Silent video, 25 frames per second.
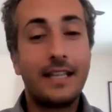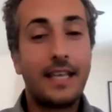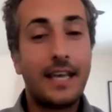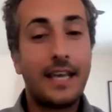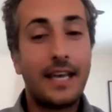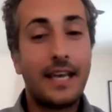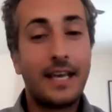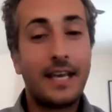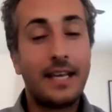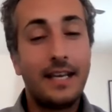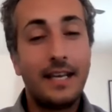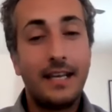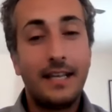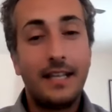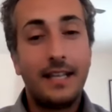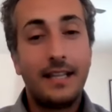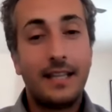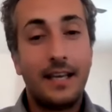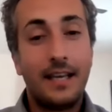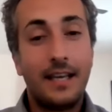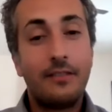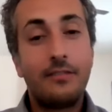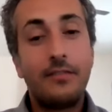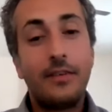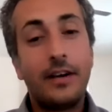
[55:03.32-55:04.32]
and they
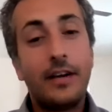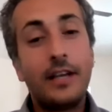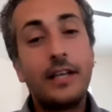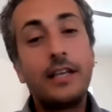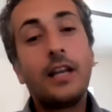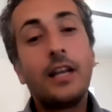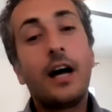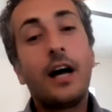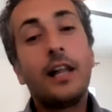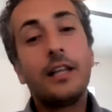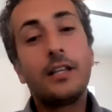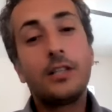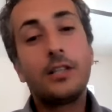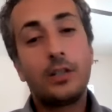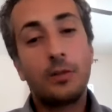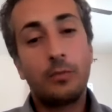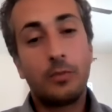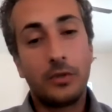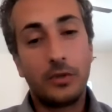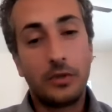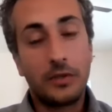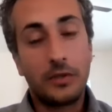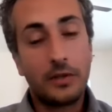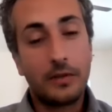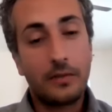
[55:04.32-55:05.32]
they're very
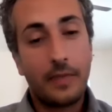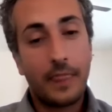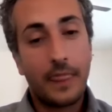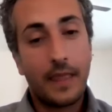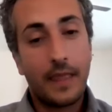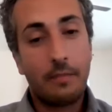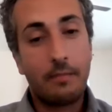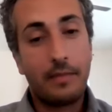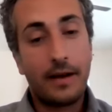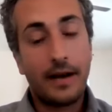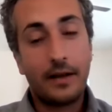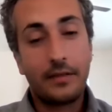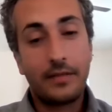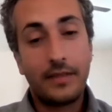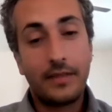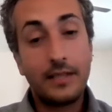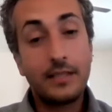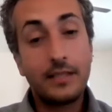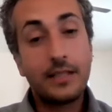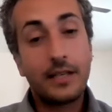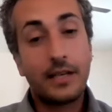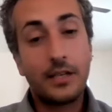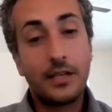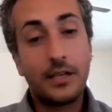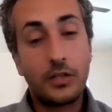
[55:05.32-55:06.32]
knowledgeable about
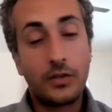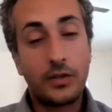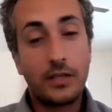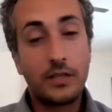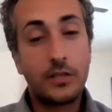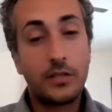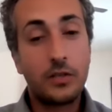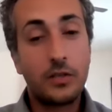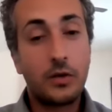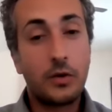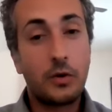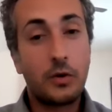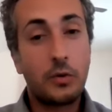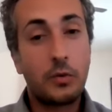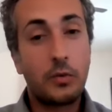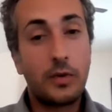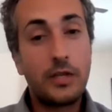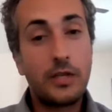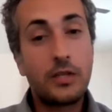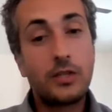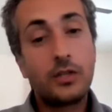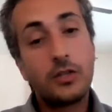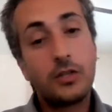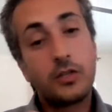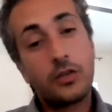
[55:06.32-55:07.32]
this country. So
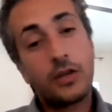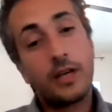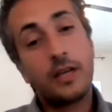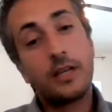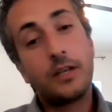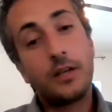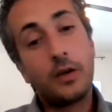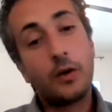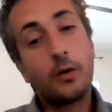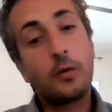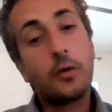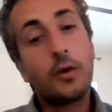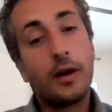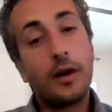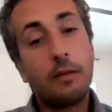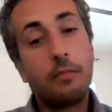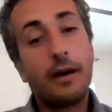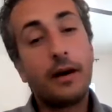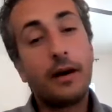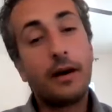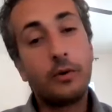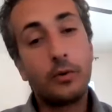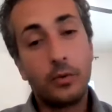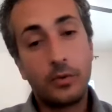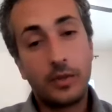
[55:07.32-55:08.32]
we should try to know
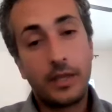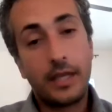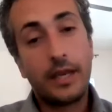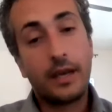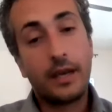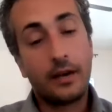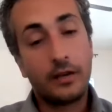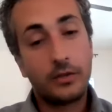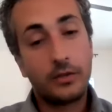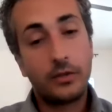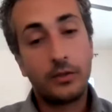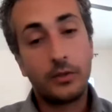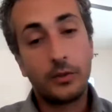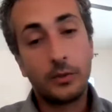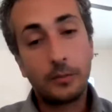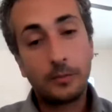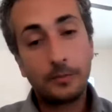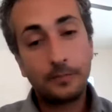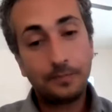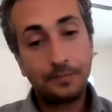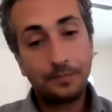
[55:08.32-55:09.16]
about who they are too.